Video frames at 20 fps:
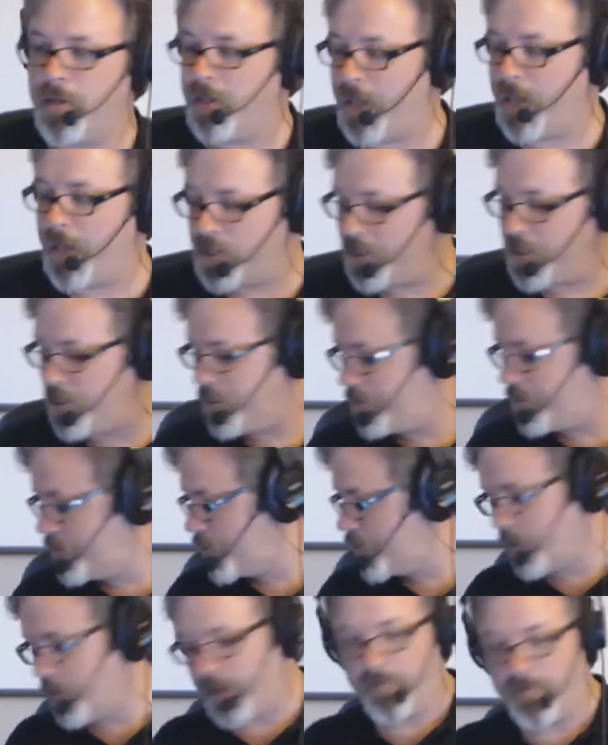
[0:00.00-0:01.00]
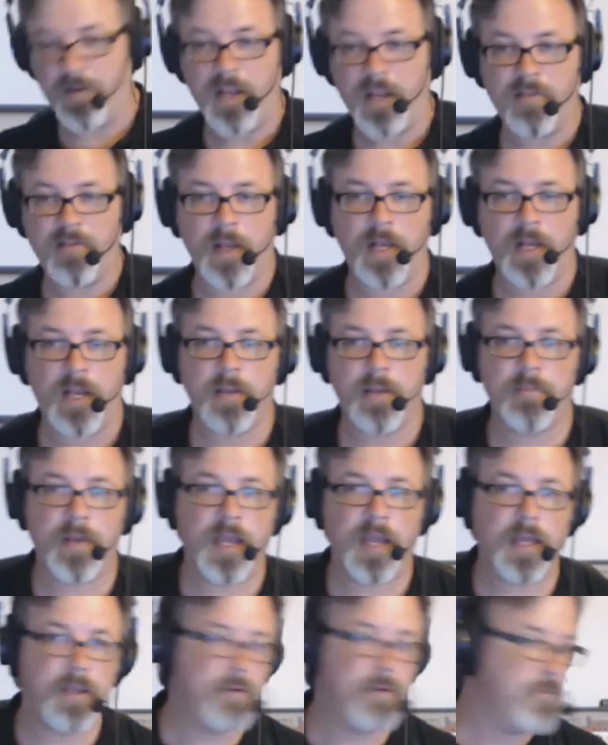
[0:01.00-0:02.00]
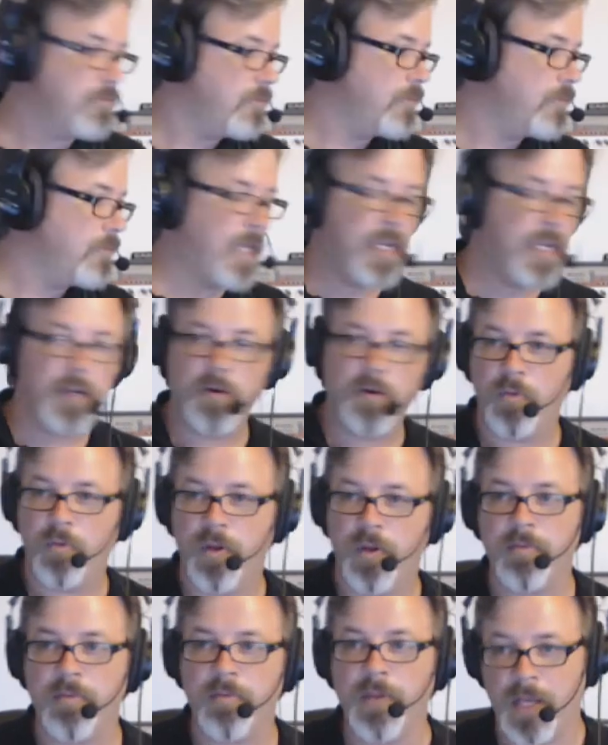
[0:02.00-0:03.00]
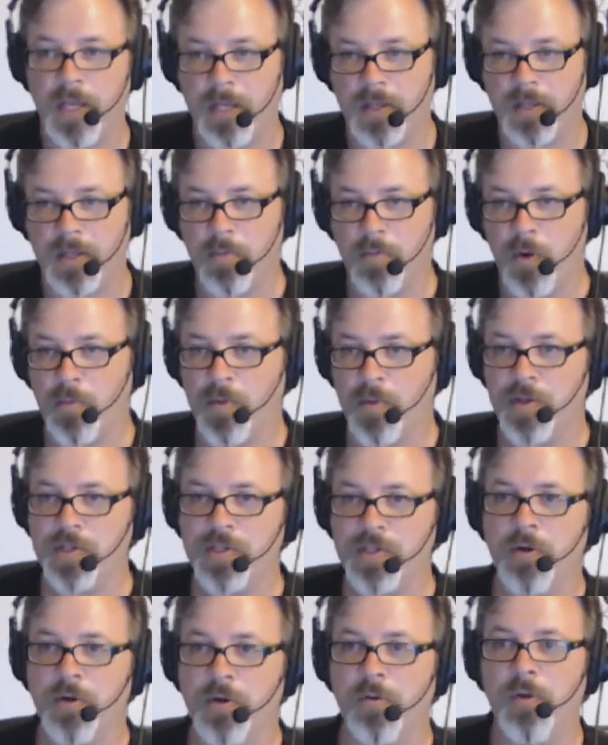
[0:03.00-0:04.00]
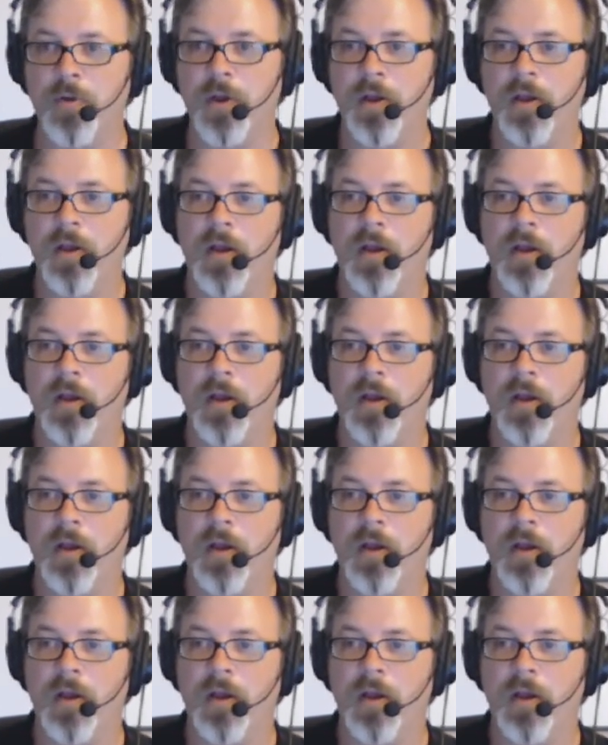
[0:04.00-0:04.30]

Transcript: I actually don't even have my iPad here with me at the moment, so